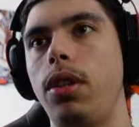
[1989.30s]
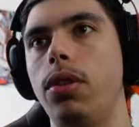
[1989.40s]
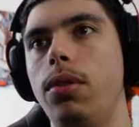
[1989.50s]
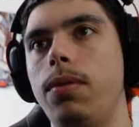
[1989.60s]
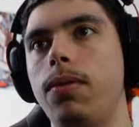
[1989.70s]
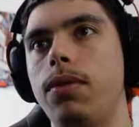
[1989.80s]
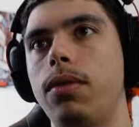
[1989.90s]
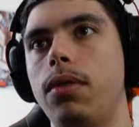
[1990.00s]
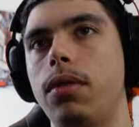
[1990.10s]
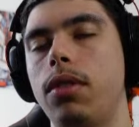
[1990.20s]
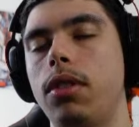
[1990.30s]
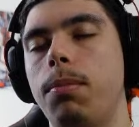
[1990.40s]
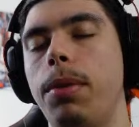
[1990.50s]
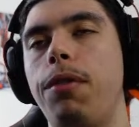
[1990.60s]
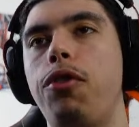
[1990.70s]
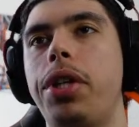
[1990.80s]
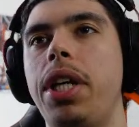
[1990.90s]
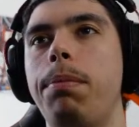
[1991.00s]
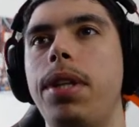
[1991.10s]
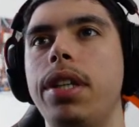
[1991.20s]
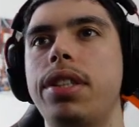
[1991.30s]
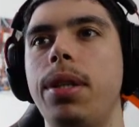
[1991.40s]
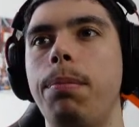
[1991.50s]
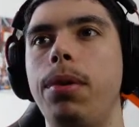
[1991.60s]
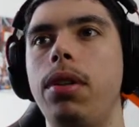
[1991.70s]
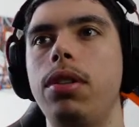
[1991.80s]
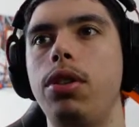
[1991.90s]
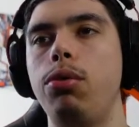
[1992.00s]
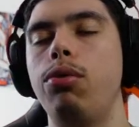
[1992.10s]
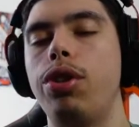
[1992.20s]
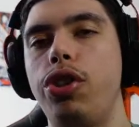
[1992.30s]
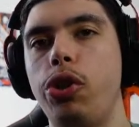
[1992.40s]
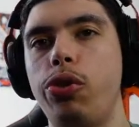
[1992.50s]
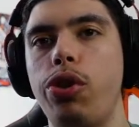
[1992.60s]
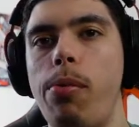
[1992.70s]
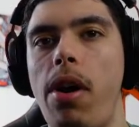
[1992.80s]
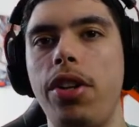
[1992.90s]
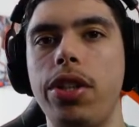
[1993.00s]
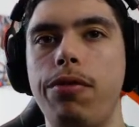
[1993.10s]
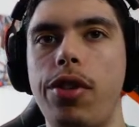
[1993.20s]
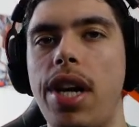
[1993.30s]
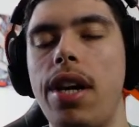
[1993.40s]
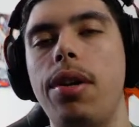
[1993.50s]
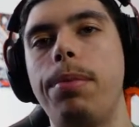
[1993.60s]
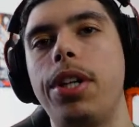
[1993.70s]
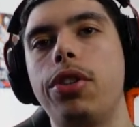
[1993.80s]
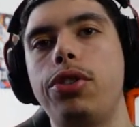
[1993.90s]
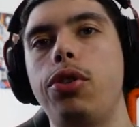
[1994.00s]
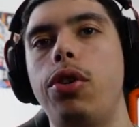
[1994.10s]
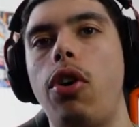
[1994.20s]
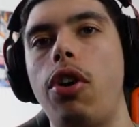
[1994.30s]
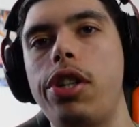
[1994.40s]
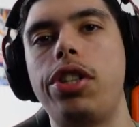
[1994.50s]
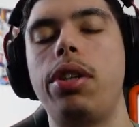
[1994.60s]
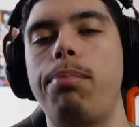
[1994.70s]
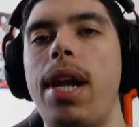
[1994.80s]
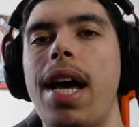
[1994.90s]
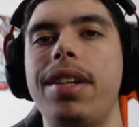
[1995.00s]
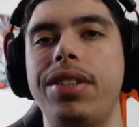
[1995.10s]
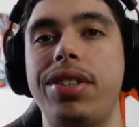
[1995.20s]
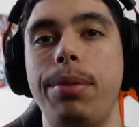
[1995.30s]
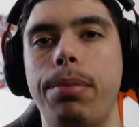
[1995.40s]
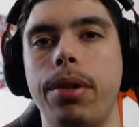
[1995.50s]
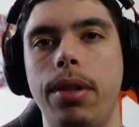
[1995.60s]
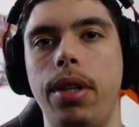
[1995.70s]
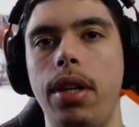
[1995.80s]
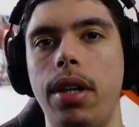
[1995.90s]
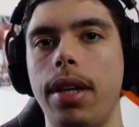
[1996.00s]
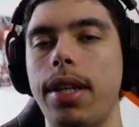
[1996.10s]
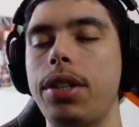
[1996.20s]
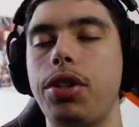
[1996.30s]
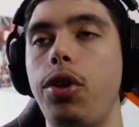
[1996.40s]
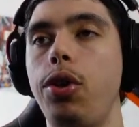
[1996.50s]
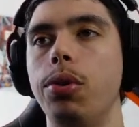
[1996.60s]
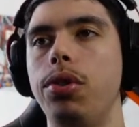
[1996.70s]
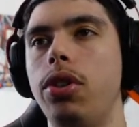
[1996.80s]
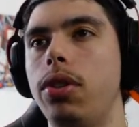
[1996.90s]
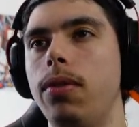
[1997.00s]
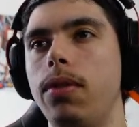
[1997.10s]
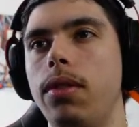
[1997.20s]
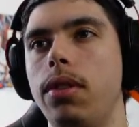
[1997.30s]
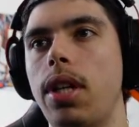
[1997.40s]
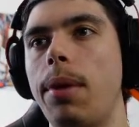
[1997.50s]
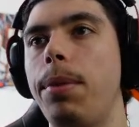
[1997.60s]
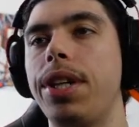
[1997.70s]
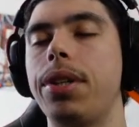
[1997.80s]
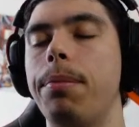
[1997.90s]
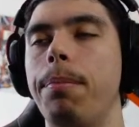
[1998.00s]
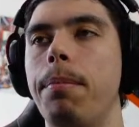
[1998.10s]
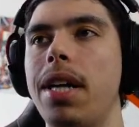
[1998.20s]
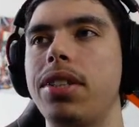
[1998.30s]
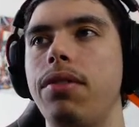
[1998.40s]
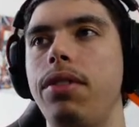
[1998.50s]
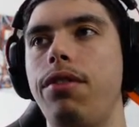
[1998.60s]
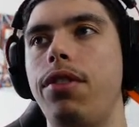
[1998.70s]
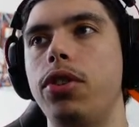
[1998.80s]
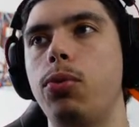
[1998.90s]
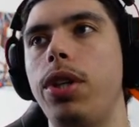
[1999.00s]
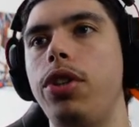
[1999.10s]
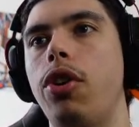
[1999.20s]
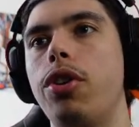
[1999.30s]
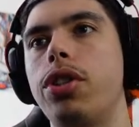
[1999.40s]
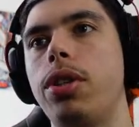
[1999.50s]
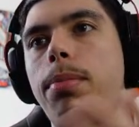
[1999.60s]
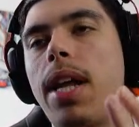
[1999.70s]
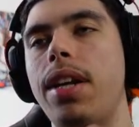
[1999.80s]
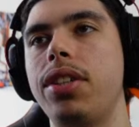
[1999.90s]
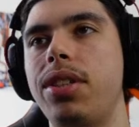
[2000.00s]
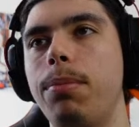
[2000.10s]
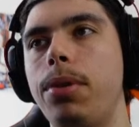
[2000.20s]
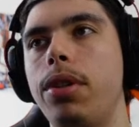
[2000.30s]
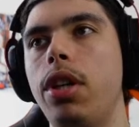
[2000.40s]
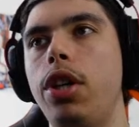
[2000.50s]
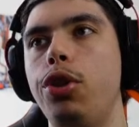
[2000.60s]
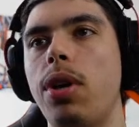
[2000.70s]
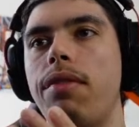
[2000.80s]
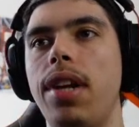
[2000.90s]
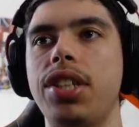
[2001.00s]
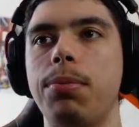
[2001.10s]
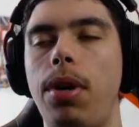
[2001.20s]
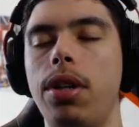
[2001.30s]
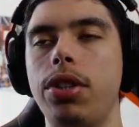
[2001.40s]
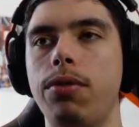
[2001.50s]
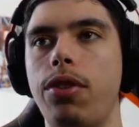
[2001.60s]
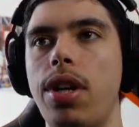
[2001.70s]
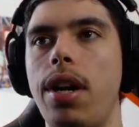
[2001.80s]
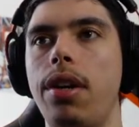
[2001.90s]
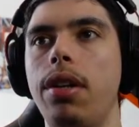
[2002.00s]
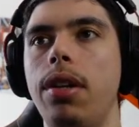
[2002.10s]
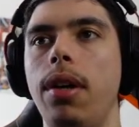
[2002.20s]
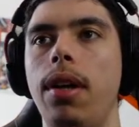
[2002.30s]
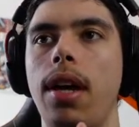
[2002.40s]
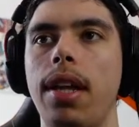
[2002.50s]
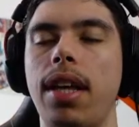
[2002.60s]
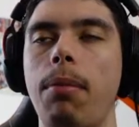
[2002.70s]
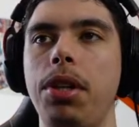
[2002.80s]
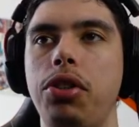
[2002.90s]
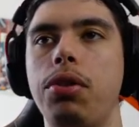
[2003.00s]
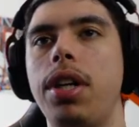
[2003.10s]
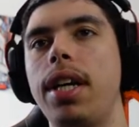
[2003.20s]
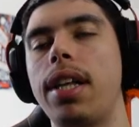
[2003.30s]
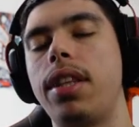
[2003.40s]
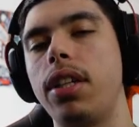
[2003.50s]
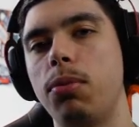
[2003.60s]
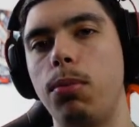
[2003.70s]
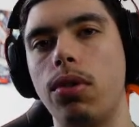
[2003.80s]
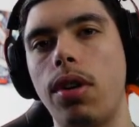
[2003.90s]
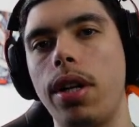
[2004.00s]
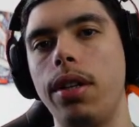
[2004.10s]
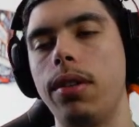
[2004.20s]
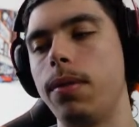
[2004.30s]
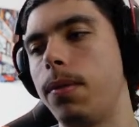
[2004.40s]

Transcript: You know? But if you keep things simple, you reduce your margin for error because your original plan is simple. And that's huge. That makes a massive difference. When your original plan is simple, you have less margin for error, and that means you can get things more right.